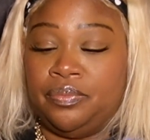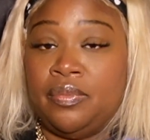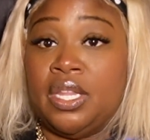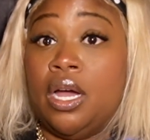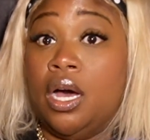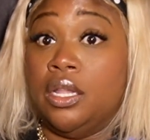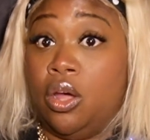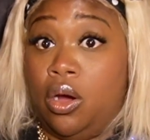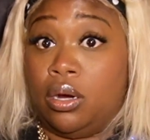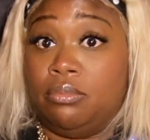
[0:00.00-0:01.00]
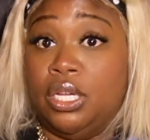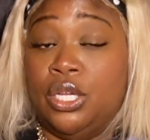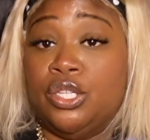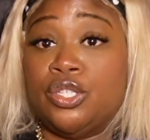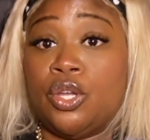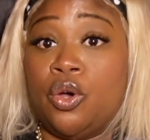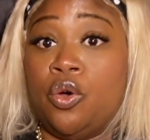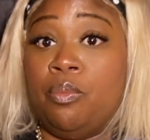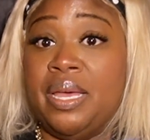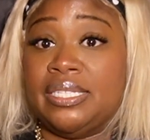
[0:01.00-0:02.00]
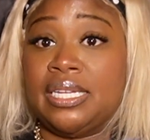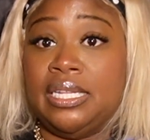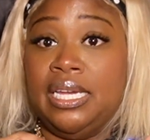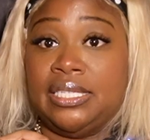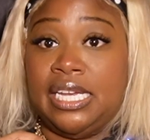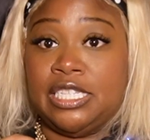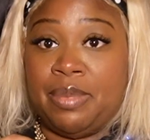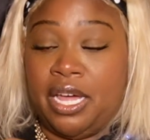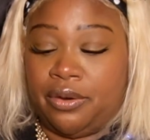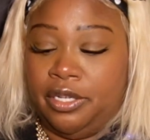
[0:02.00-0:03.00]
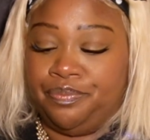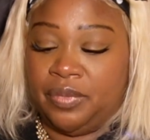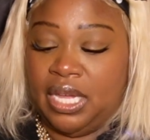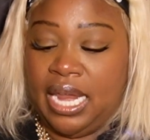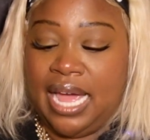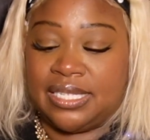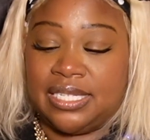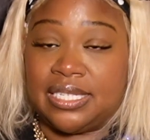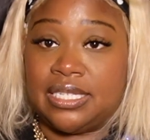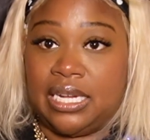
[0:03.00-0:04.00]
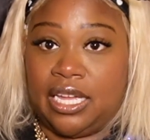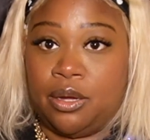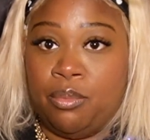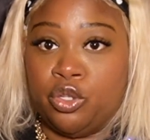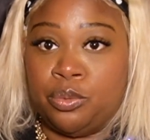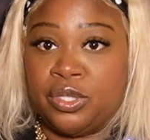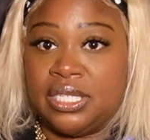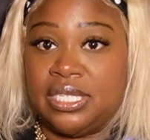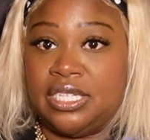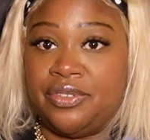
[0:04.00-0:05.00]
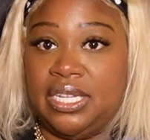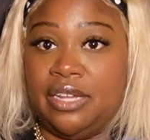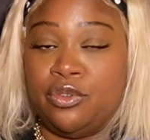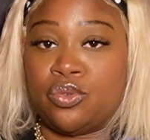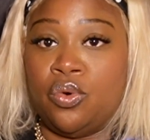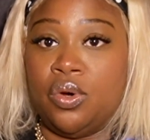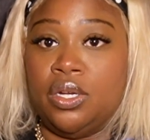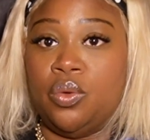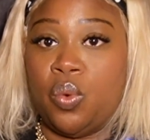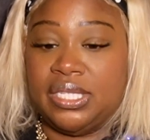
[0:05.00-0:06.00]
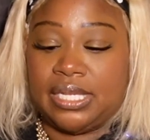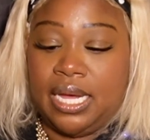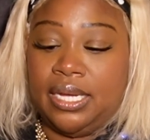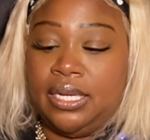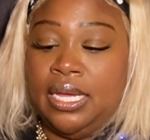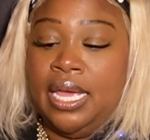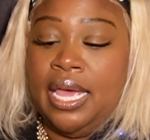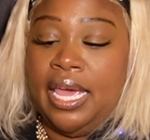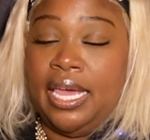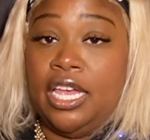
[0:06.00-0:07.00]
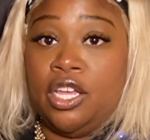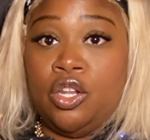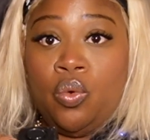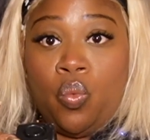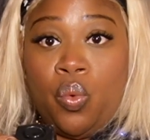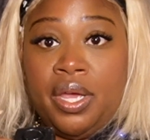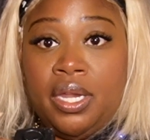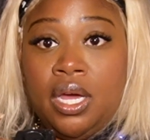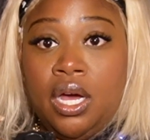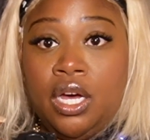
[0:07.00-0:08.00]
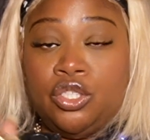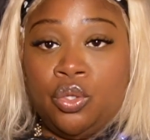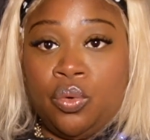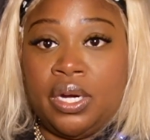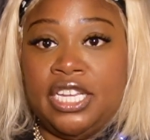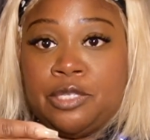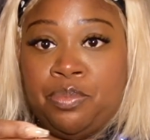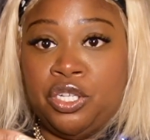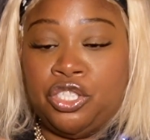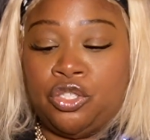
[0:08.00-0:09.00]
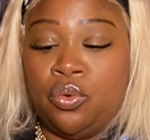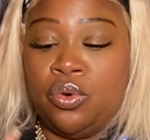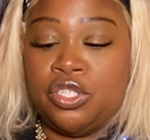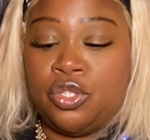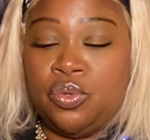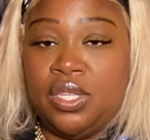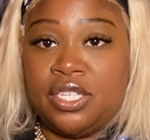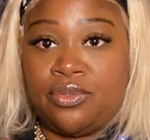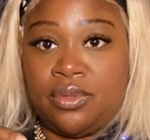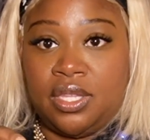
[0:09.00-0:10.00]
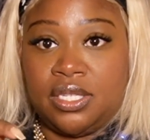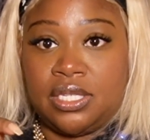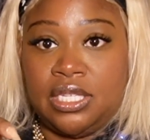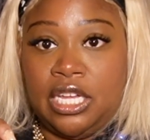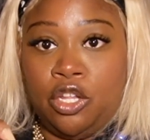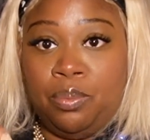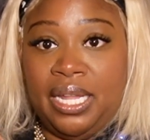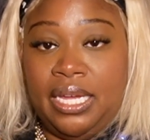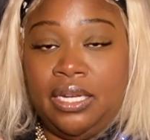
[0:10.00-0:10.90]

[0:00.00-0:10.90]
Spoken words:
alarm. So basically it takes a battery. It has this like multiple sensitivity levels on one side. And when a door is pushed onto this yellow plate,